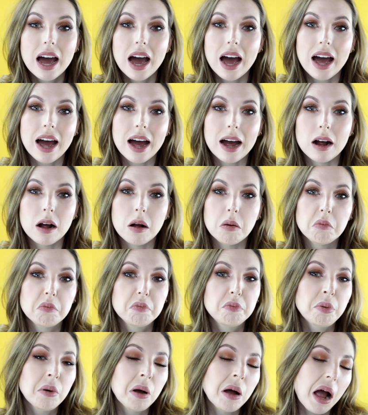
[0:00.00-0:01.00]

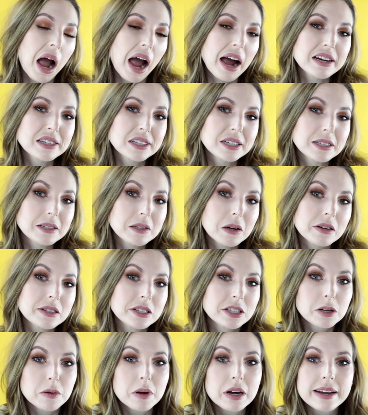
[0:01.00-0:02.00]
But I just thought
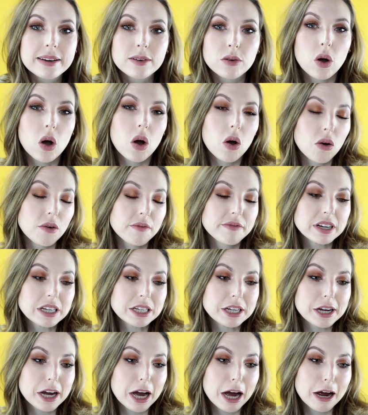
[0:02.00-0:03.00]
I'd do a little haul
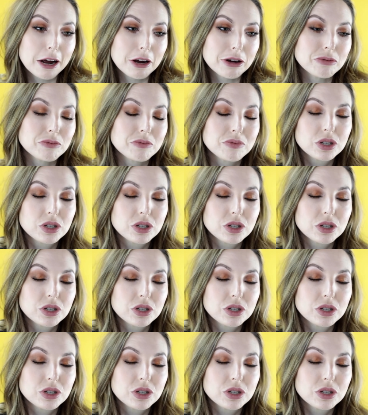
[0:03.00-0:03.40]
video,